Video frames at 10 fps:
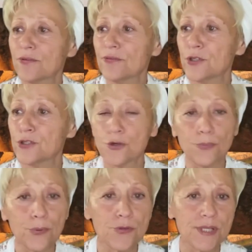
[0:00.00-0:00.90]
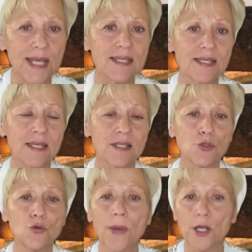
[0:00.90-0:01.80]
surplus, excess,
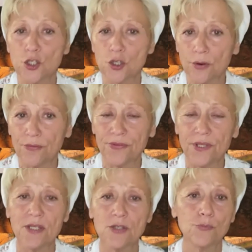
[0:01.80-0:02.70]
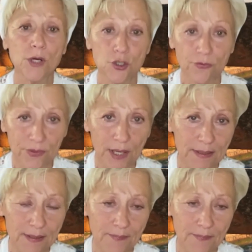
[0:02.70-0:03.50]
too much of this, too much of that.